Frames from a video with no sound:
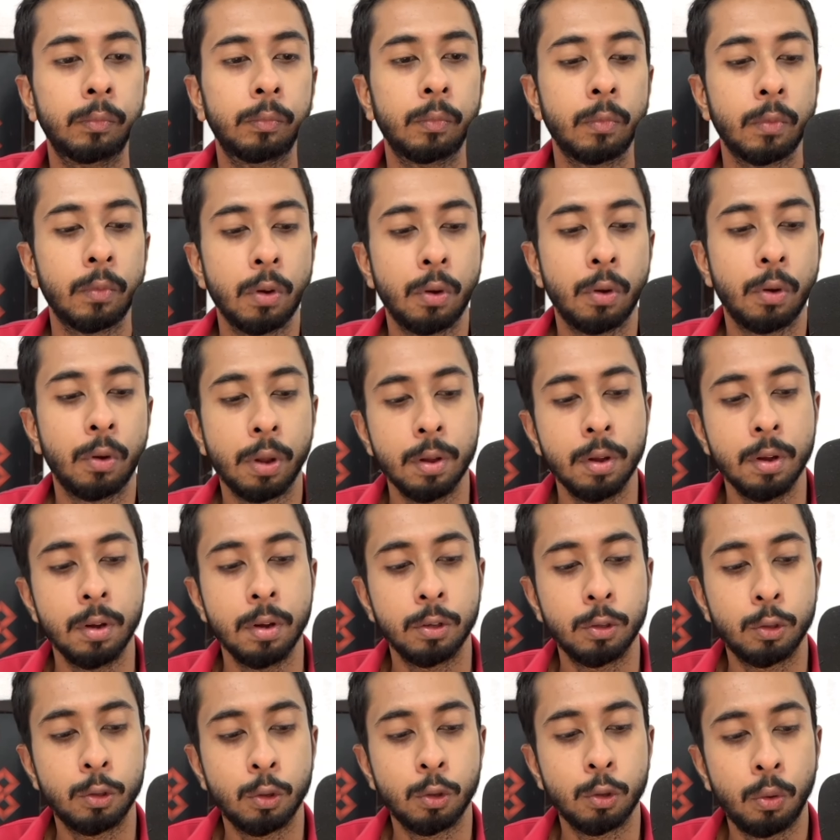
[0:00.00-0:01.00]
Okay,
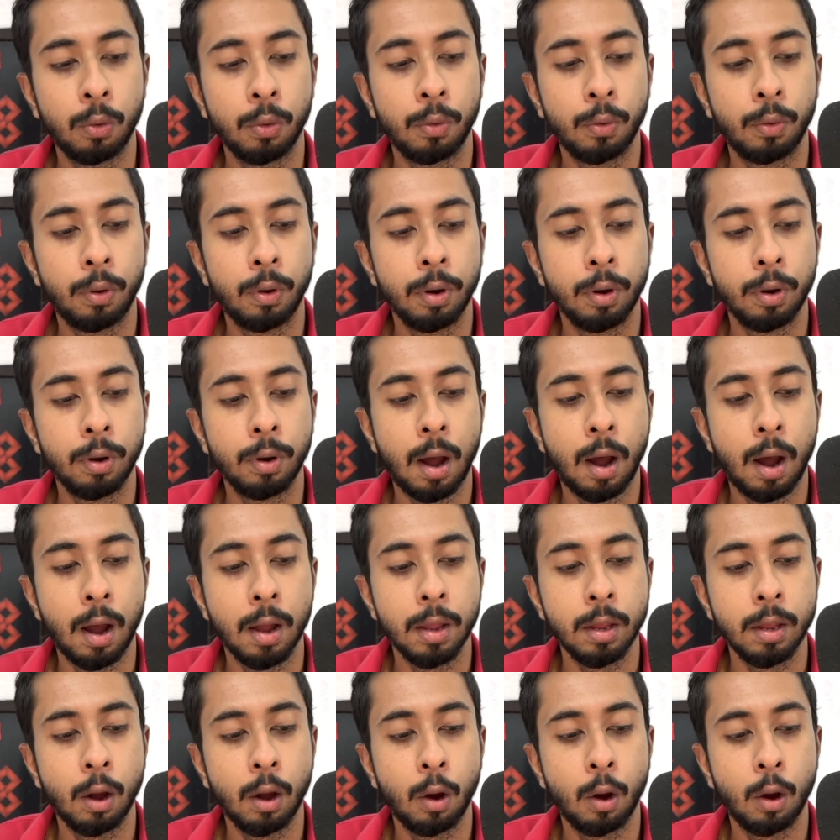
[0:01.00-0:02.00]
so on high,
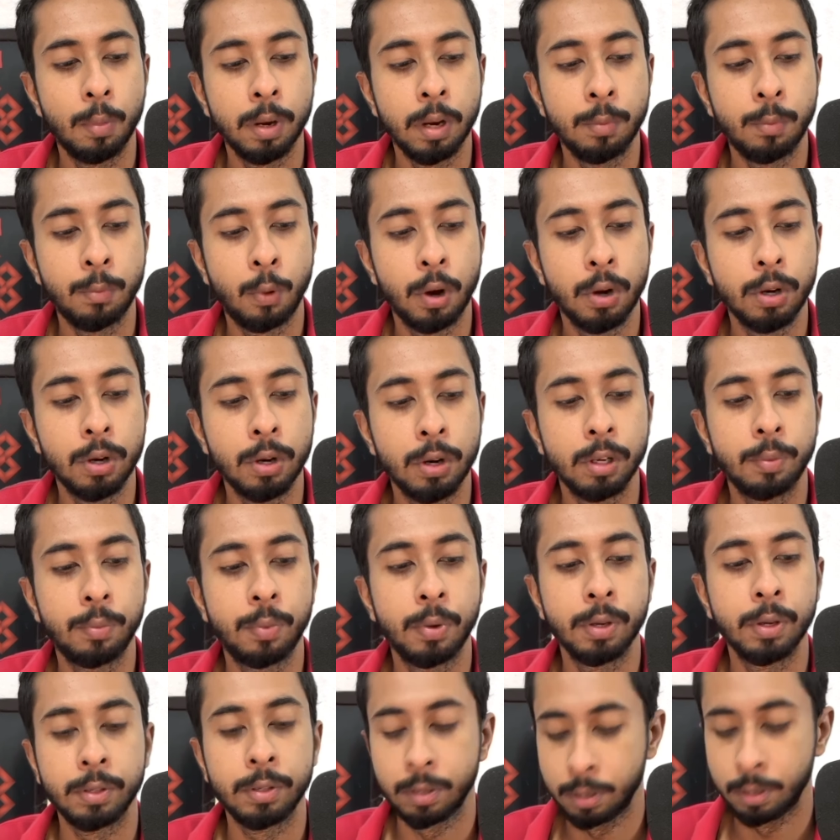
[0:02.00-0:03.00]
how many points are
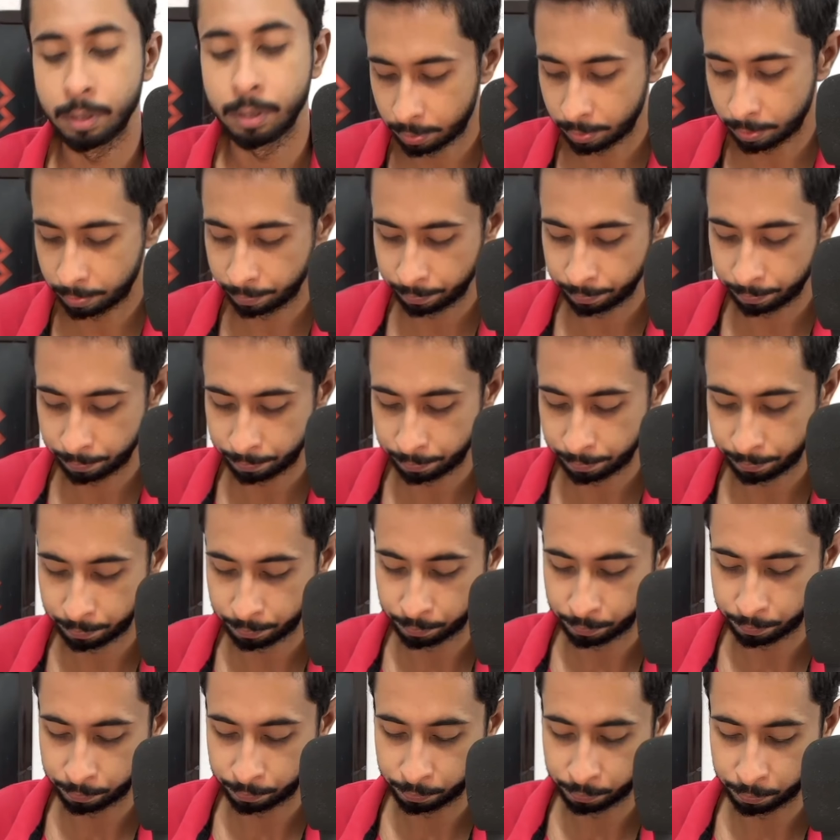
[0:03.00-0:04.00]
present?
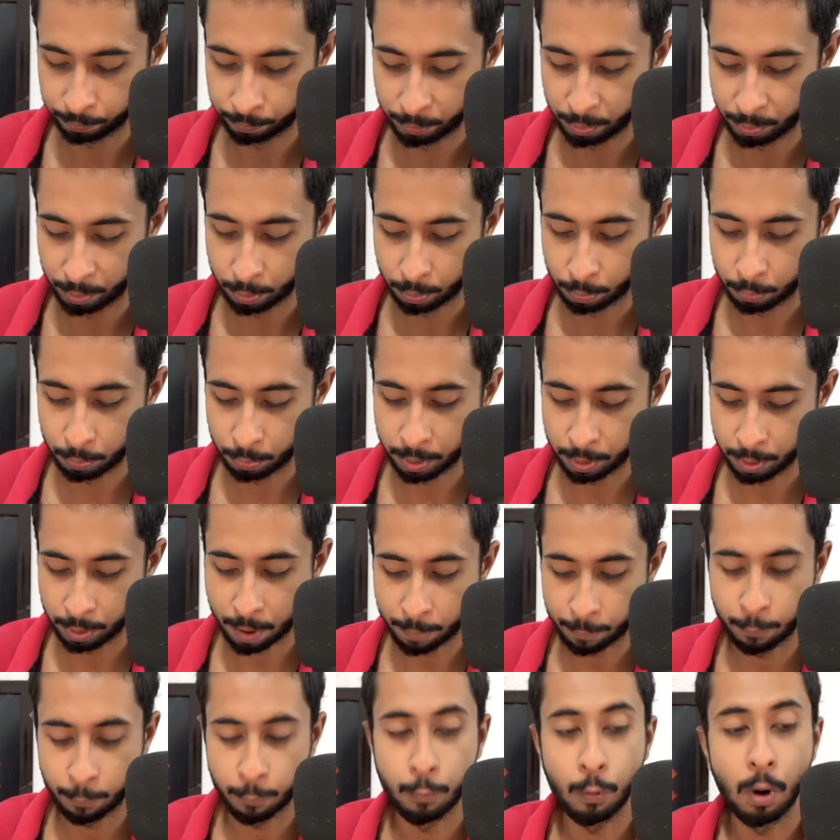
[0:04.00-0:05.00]
We
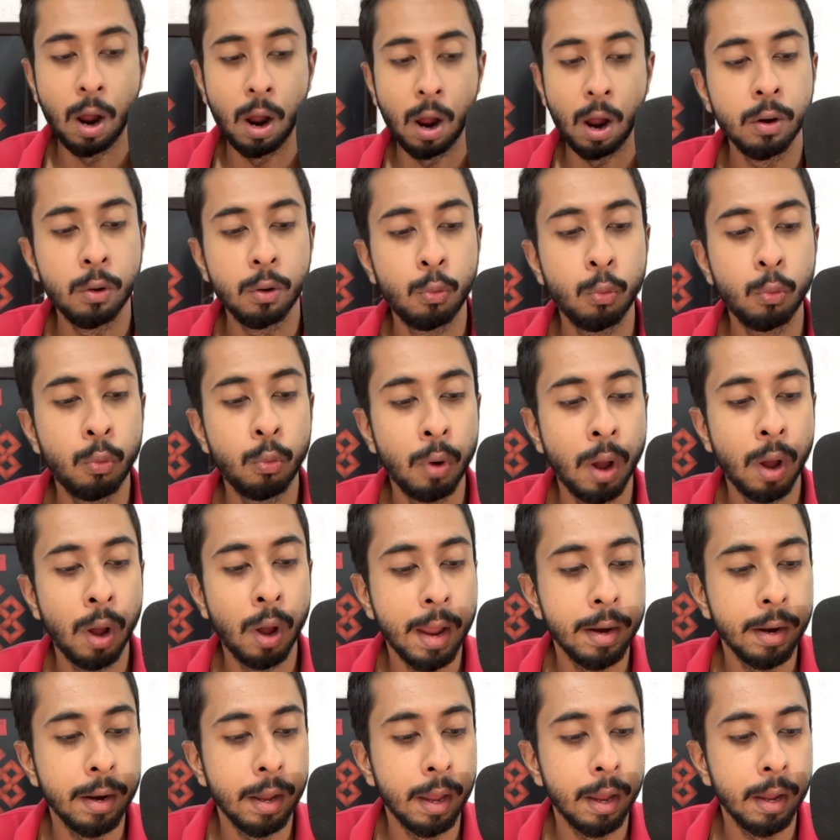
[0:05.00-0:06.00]
have 1, 2
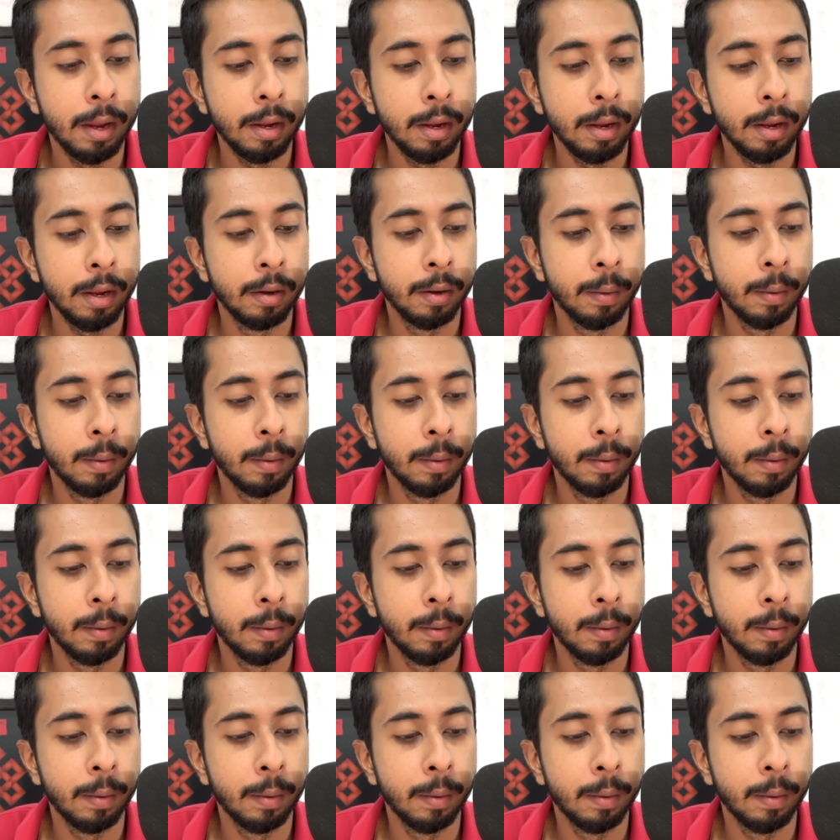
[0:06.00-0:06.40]
and 8.